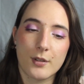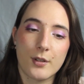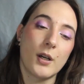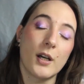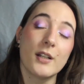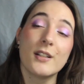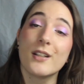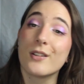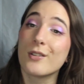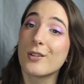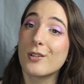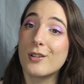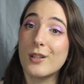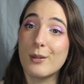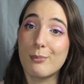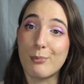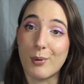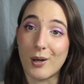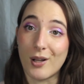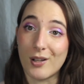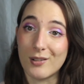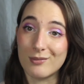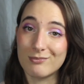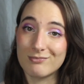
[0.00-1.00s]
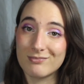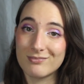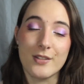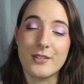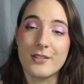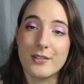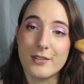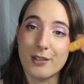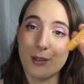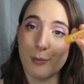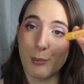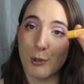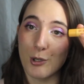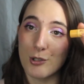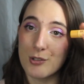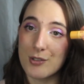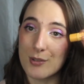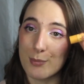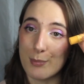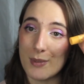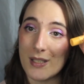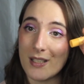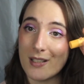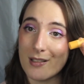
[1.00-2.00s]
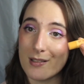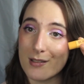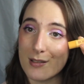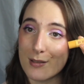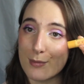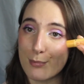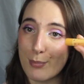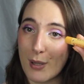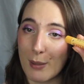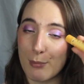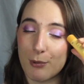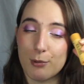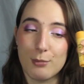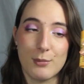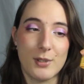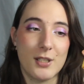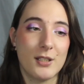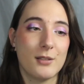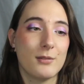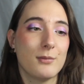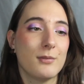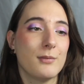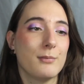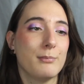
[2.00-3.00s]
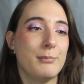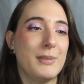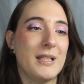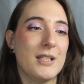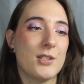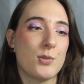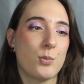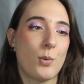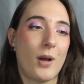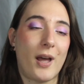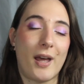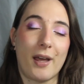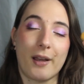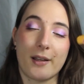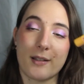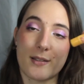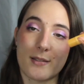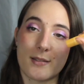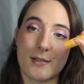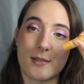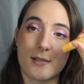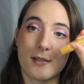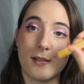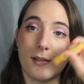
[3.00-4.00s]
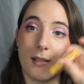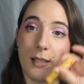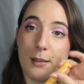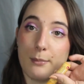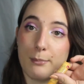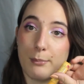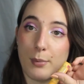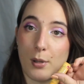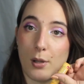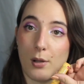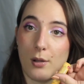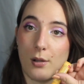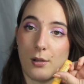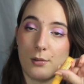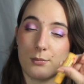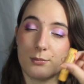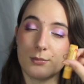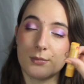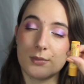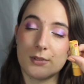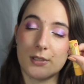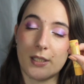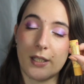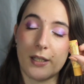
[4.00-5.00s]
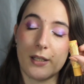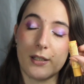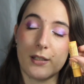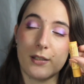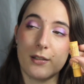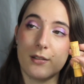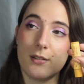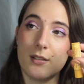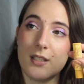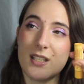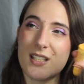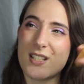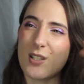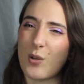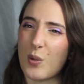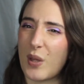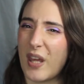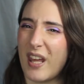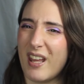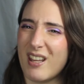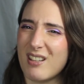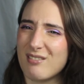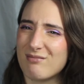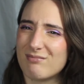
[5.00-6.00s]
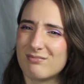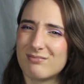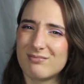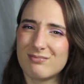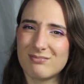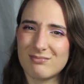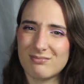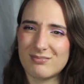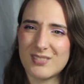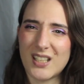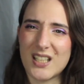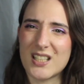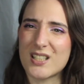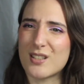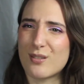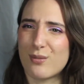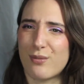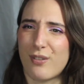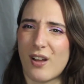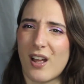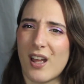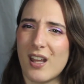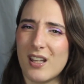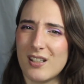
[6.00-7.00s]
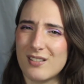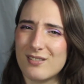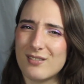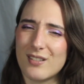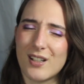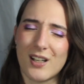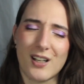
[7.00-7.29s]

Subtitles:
Another lip balm. This is the Burt's Bees Peppermint Beeswax lip balm. It's okay. It's fine.